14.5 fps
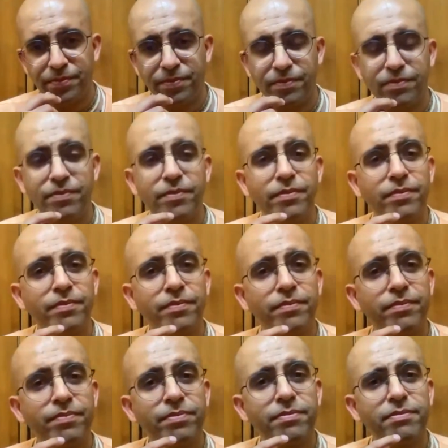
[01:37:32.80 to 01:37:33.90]
Extra, Prabhuji,
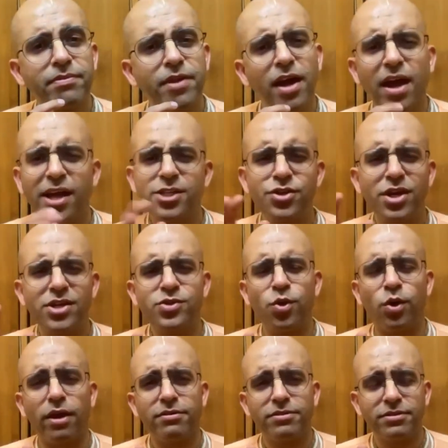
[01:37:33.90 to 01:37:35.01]
because 16 rounds I'm
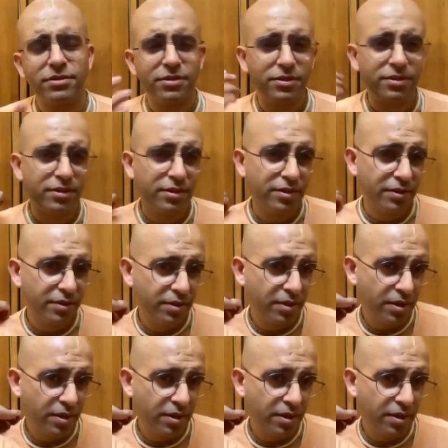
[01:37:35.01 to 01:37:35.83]
doing at home only.